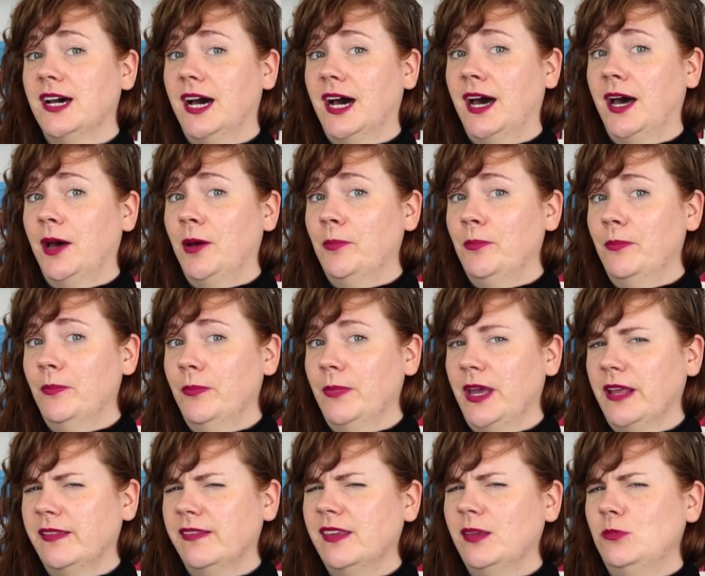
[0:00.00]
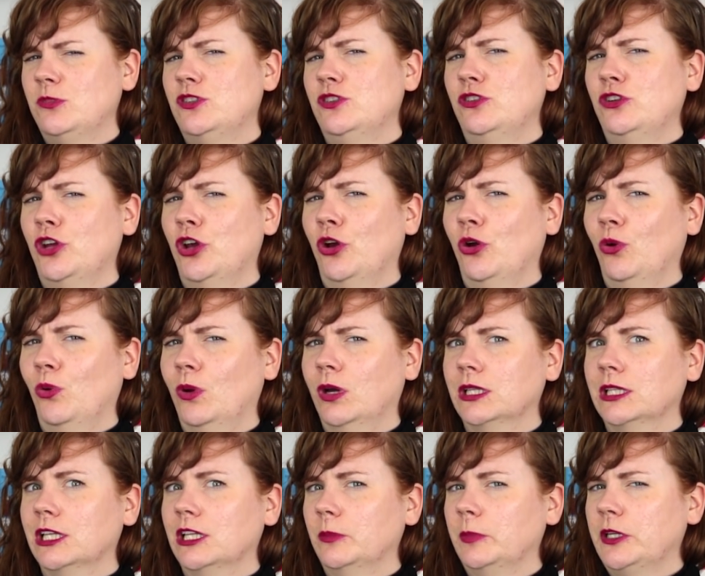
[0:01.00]
and seem to know
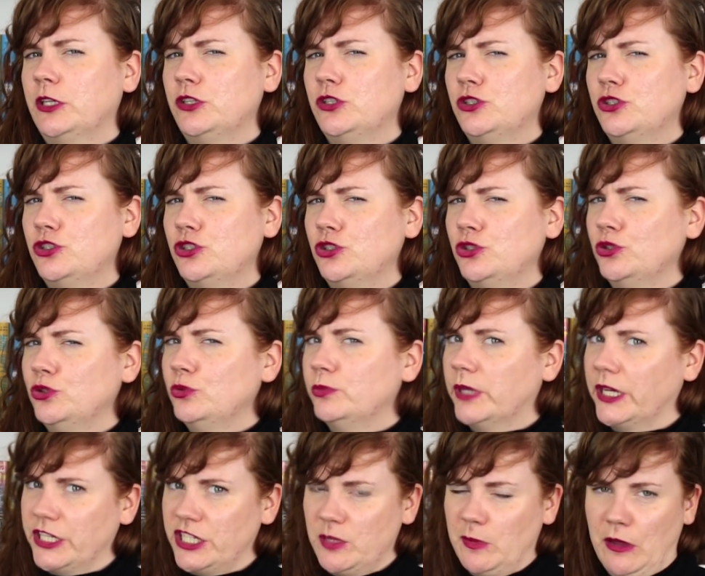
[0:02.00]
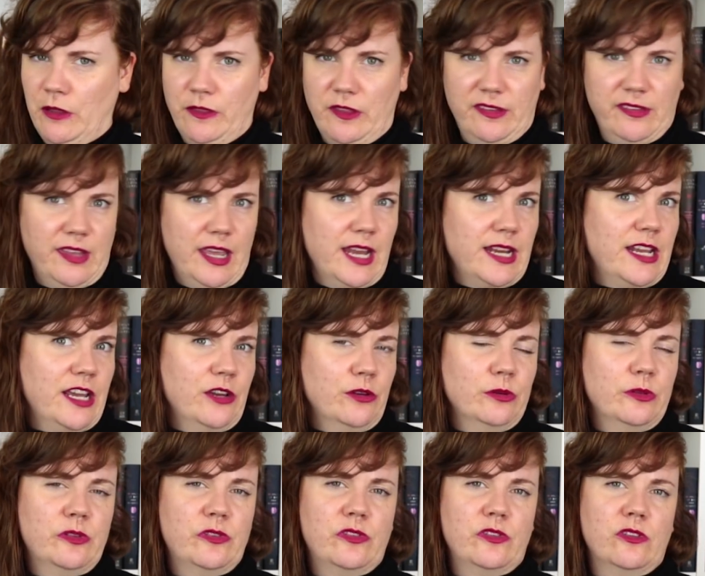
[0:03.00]
a little bit too much about this
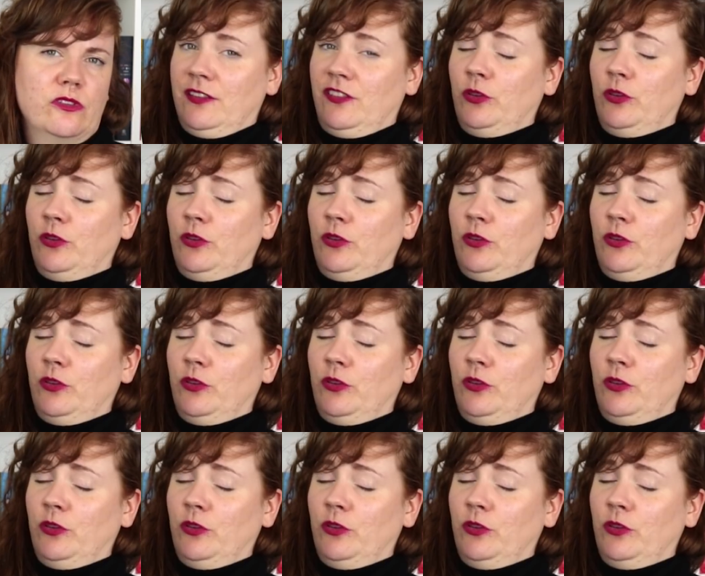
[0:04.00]
lighthouse.